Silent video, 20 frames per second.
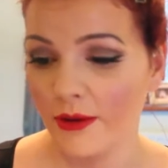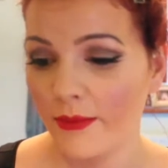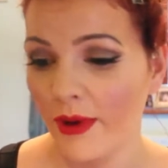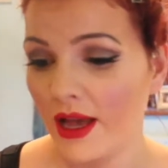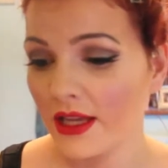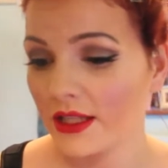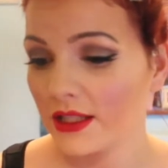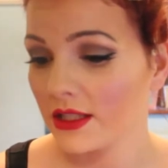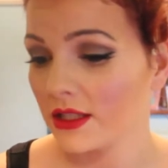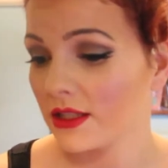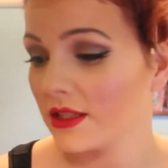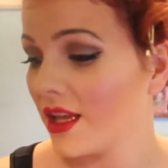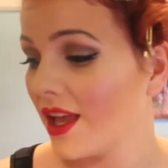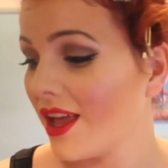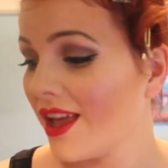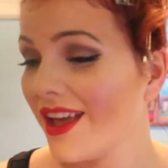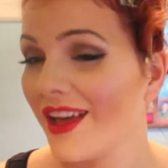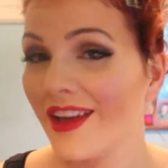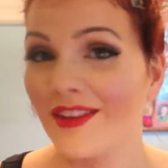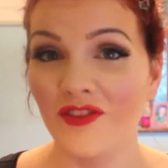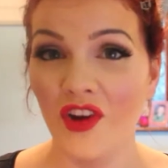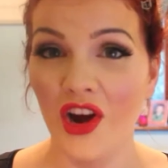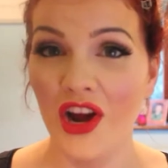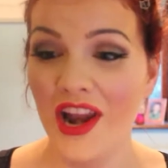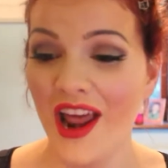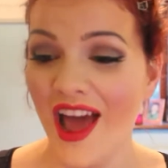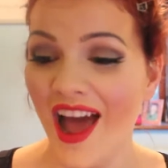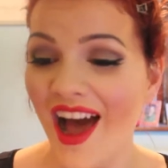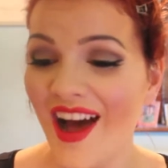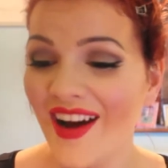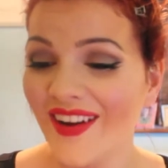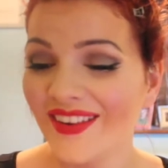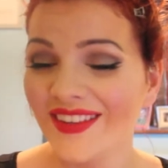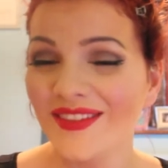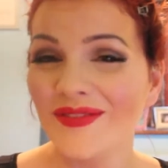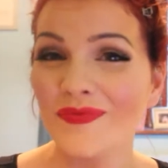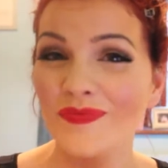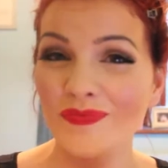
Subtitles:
a mess right now.